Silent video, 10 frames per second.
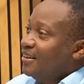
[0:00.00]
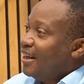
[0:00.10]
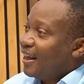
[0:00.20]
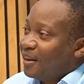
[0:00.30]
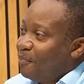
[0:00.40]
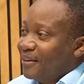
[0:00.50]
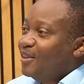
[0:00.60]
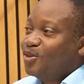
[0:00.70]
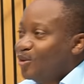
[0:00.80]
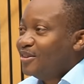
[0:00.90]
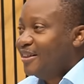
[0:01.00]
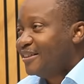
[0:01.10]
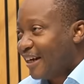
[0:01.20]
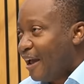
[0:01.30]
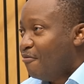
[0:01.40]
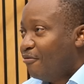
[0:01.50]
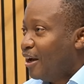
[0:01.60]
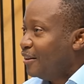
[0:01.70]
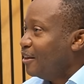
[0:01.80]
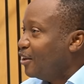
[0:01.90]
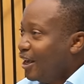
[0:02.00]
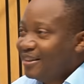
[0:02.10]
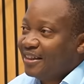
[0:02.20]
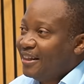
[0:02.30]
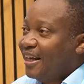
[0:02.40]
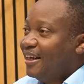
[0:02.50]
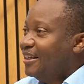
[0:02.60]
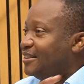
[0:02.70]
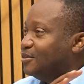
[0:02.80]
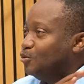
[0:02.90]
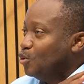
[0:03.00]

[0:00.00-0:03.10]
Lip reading: The other parties will still triumph. I think KZN is